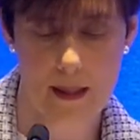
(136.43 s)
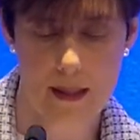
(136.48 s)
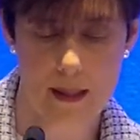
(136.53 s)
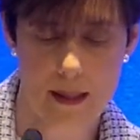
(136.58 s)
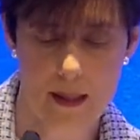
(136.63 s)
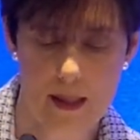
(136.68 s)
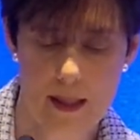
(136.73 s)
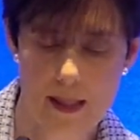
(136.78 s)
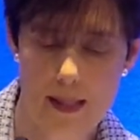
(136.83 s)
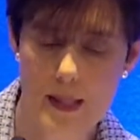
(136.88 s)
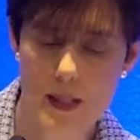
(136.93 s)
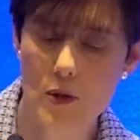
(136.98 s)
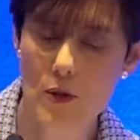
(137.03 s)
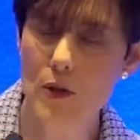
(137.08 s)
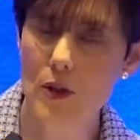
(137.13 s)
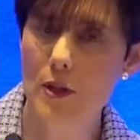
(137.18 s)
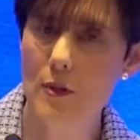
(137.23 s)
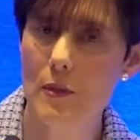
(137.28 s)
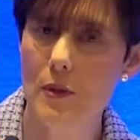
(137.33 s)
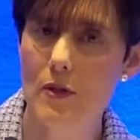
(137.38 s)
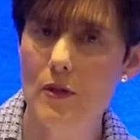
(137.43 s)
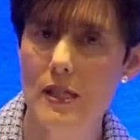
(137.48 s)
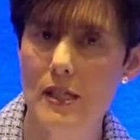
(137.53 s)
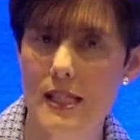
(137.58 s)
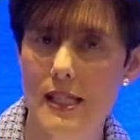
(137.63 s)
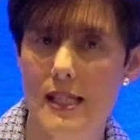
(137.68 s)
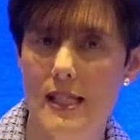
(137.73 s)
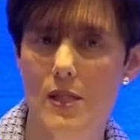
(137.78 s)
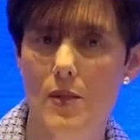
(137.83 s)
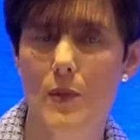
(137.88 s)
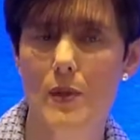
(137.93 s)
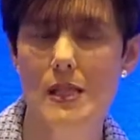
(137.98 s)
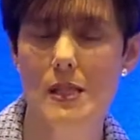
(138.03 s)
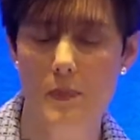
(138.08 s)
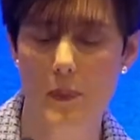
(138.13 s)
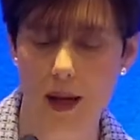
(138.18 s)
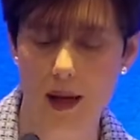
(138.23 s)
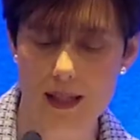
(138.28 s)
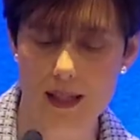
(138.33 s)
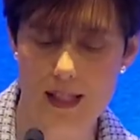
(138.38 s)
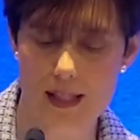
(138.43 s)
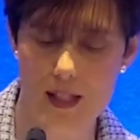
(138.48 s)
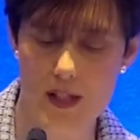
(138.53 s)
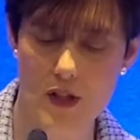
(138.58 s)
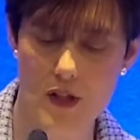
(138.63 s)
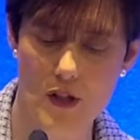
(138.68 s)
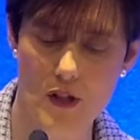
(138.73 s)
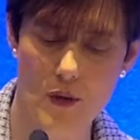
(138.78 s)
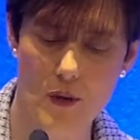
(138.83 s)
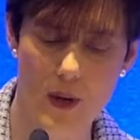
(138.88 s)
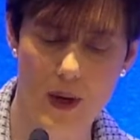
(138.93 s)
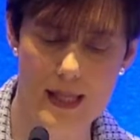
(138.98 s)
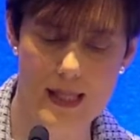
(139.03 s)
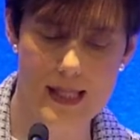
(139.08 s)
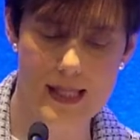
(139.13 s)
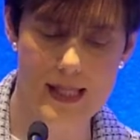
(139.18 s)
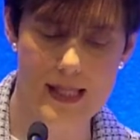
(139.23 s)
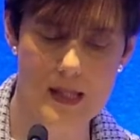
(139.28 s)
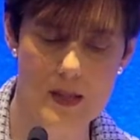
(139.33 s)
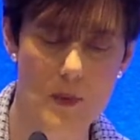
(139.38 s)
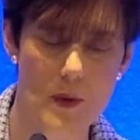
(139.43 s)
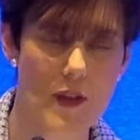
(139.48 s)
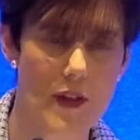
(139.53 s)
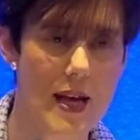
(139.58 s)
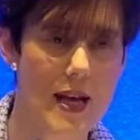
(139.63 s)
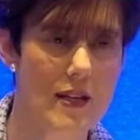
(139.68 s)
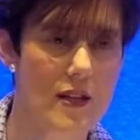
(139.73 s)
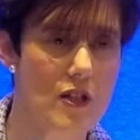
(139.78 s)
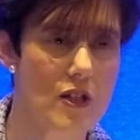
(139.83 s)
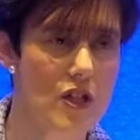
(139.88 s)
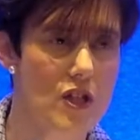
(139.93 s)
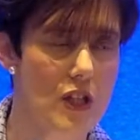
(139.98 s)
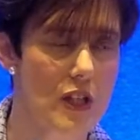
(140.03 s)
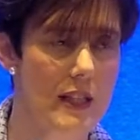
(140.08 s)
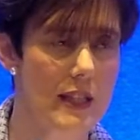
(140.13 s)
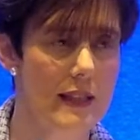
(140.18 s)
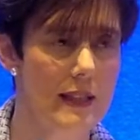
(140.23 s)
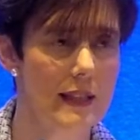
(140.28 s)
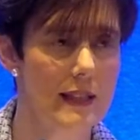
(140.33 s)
School communities responded to the crisis with energy,